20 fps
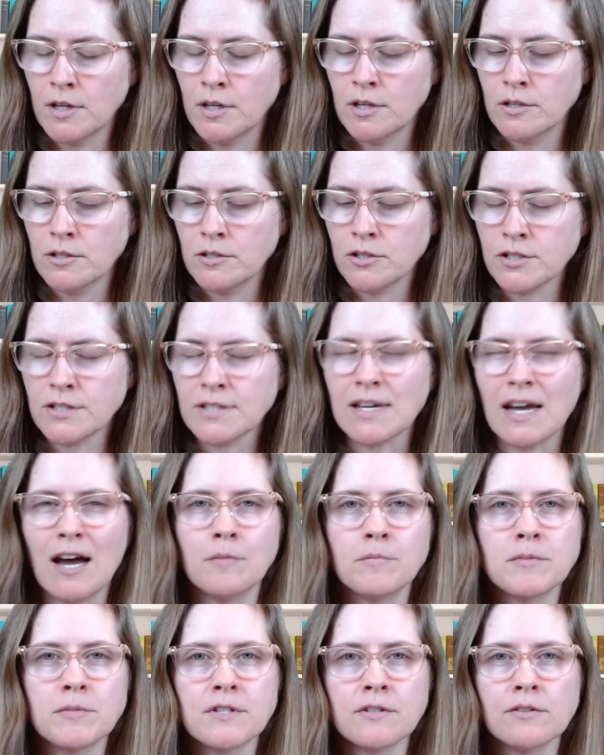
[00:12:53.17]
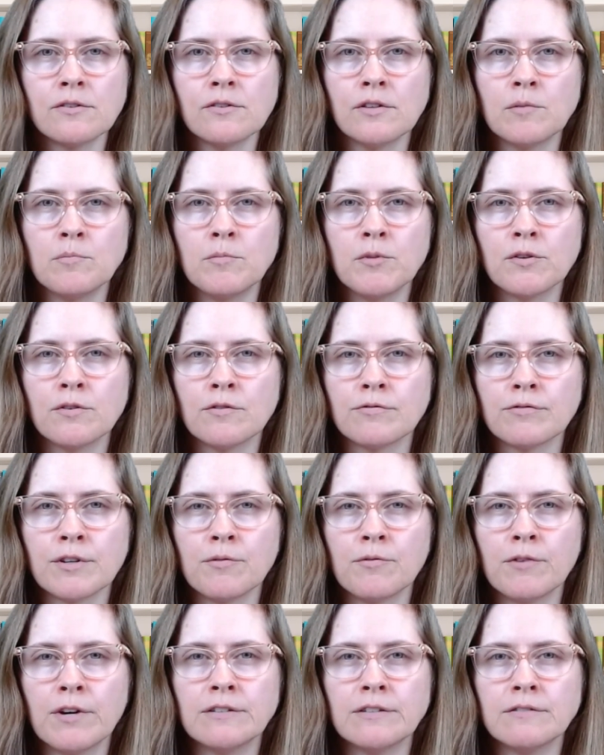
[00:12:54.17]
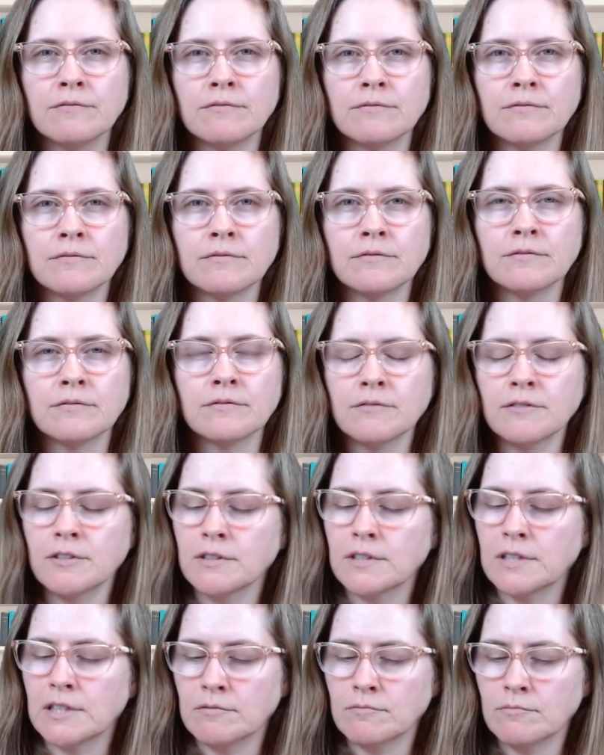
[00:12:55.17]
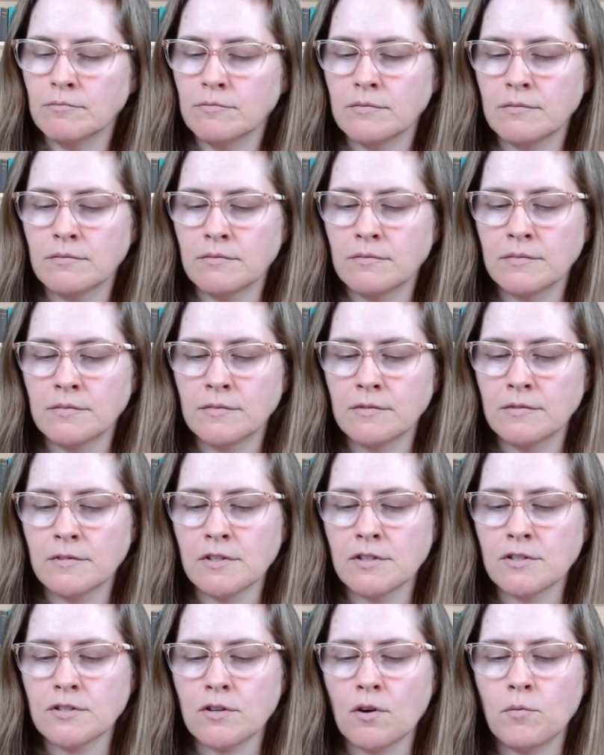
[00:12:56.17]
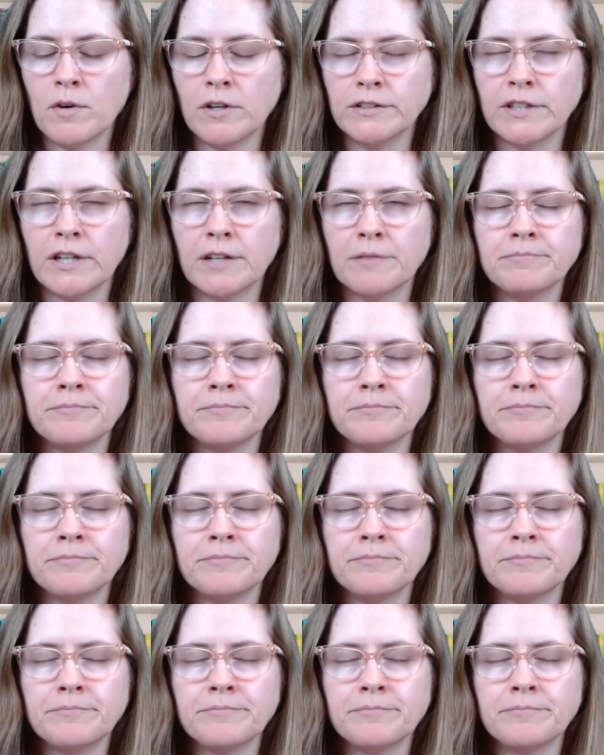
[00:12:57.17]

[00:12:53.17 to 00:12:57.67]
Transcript: Just absolutely beautifully written. Really so well done.